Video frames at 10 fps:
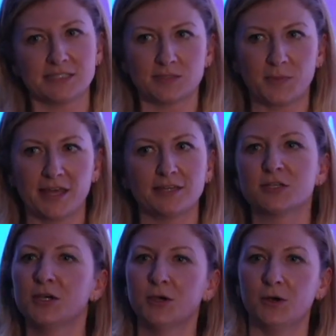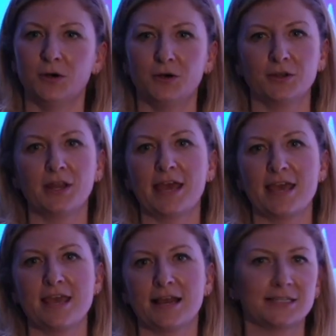to spend on
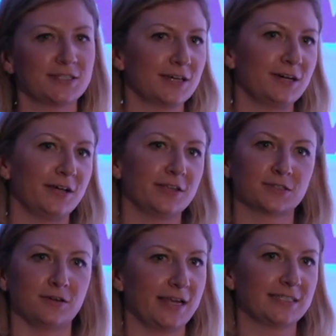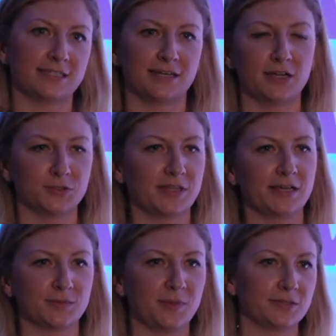a classic car that's got less than
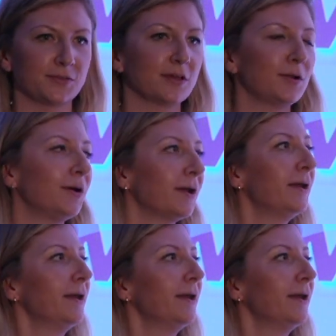100,000 miles on the clock.